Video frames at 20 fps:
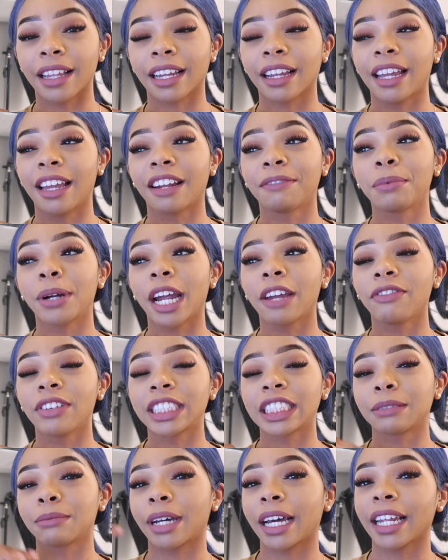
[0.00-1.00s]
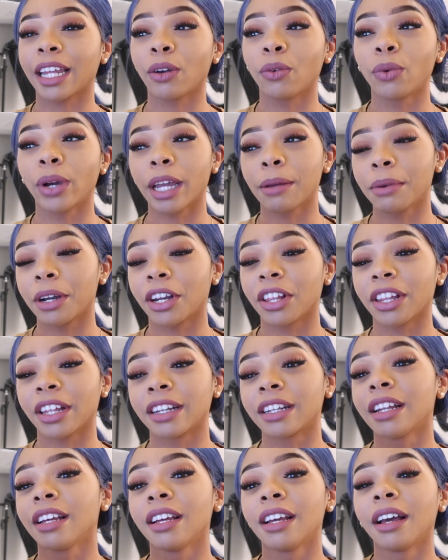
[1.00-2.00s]
Like, it probably fits somebody way better
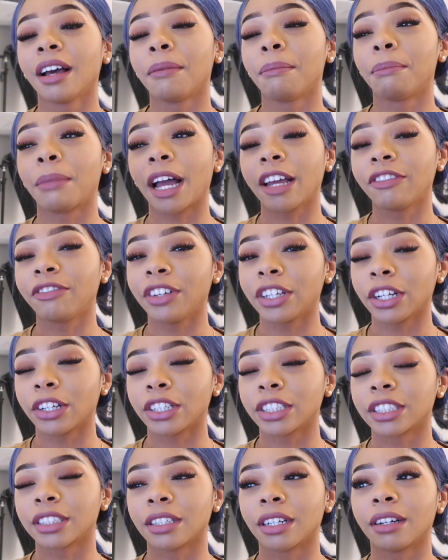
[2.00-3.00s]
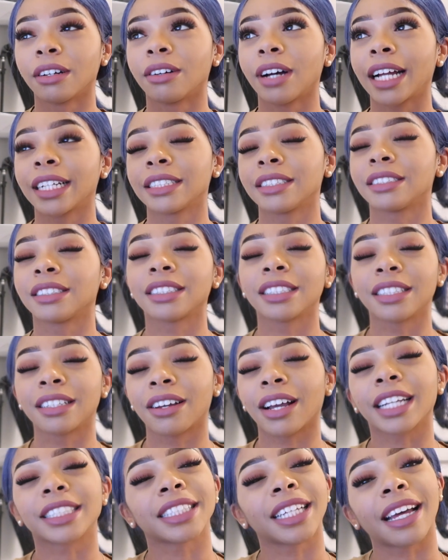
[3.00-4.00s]
than my figure. So I just,
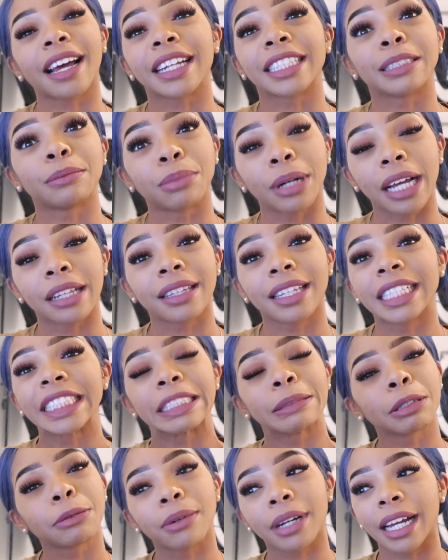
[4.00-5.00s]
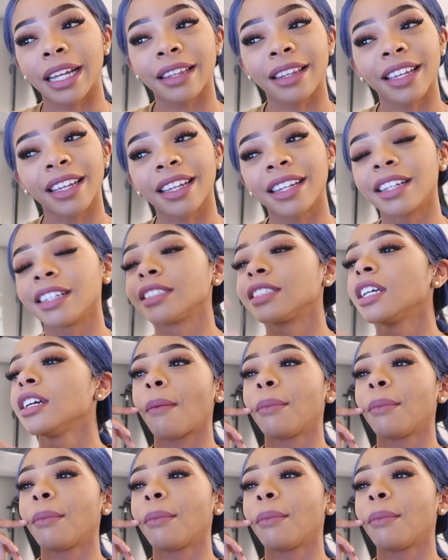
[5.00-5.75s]
like I said, I just buy things if you buy things.